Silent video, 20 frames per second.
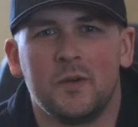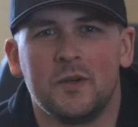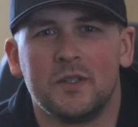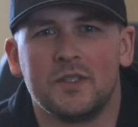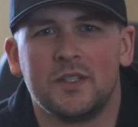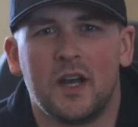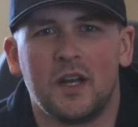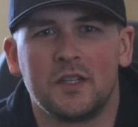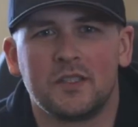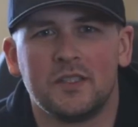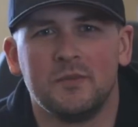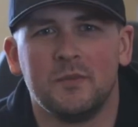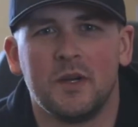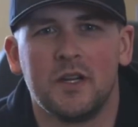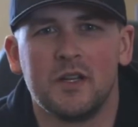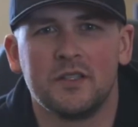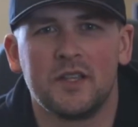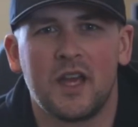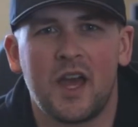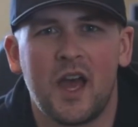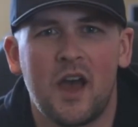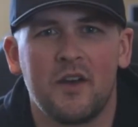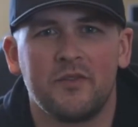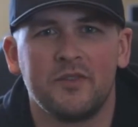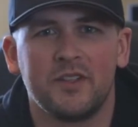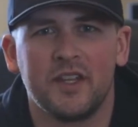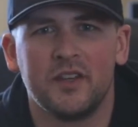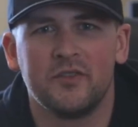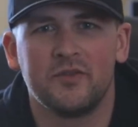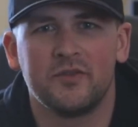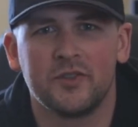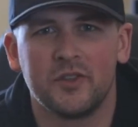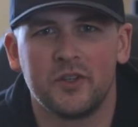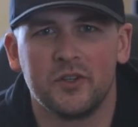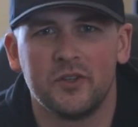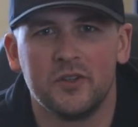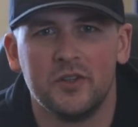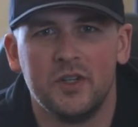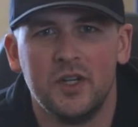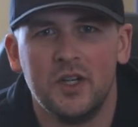want to talk to you about is a half day
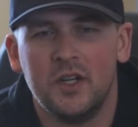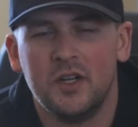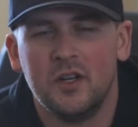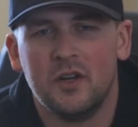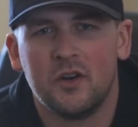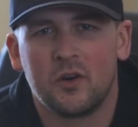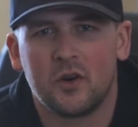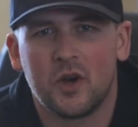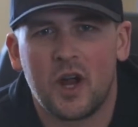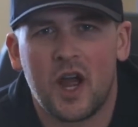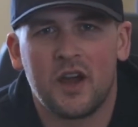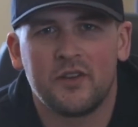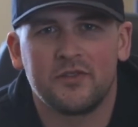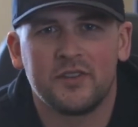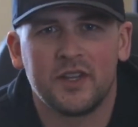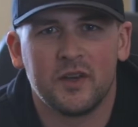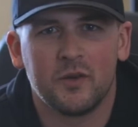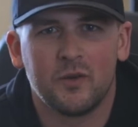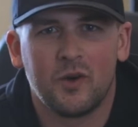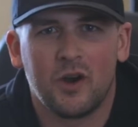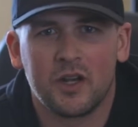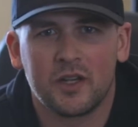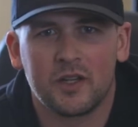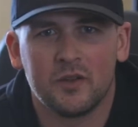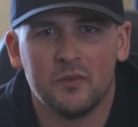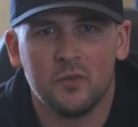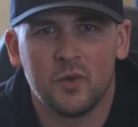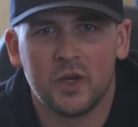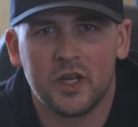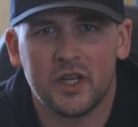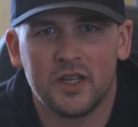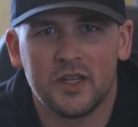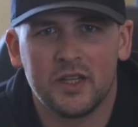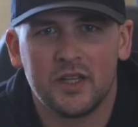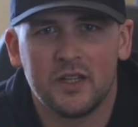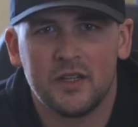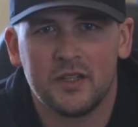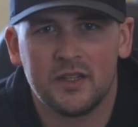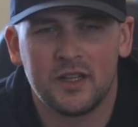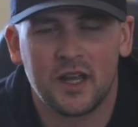float or half day walk and wade.
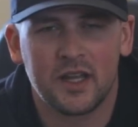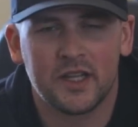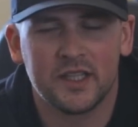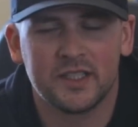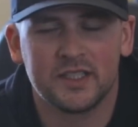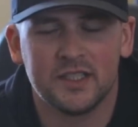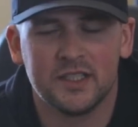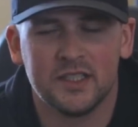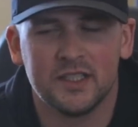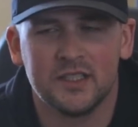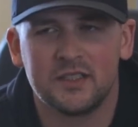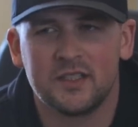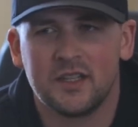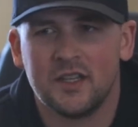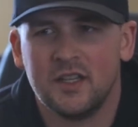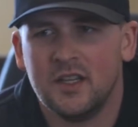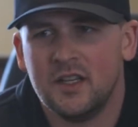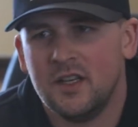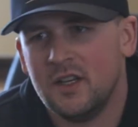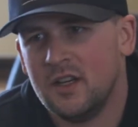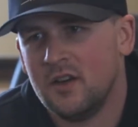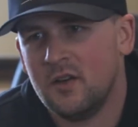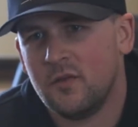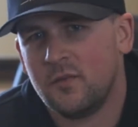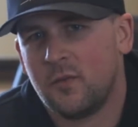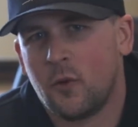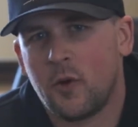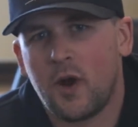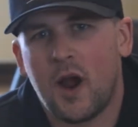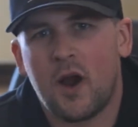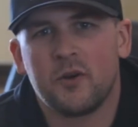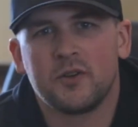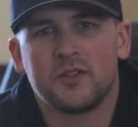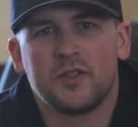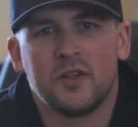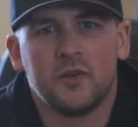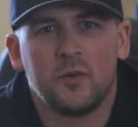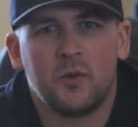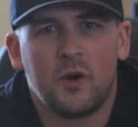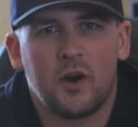Now this is 4 hours
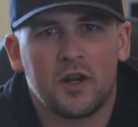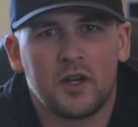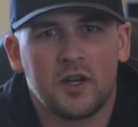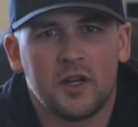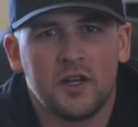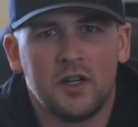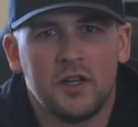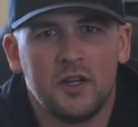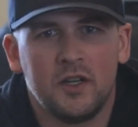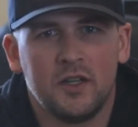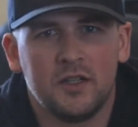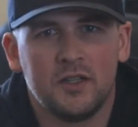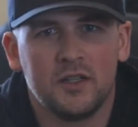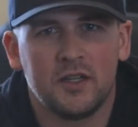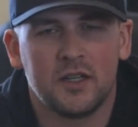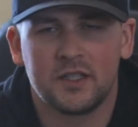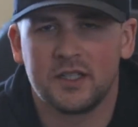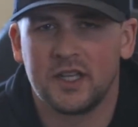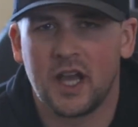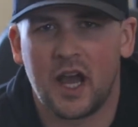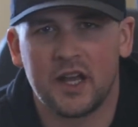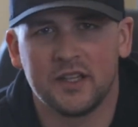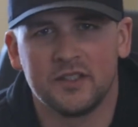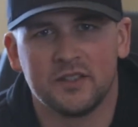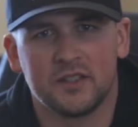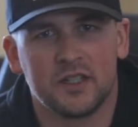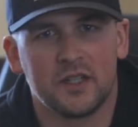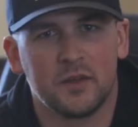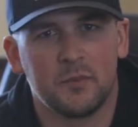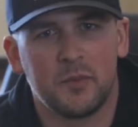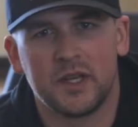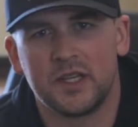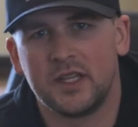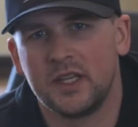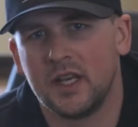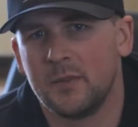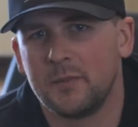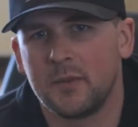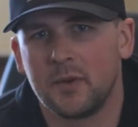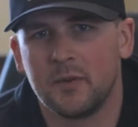on the water. The guides are going to
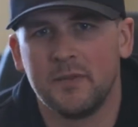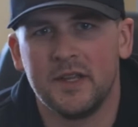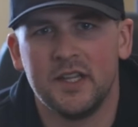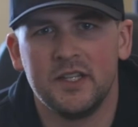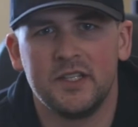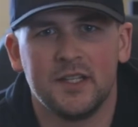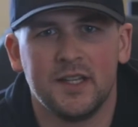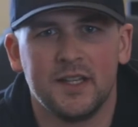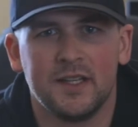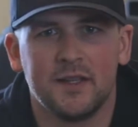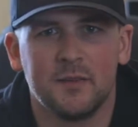pick you up or meet you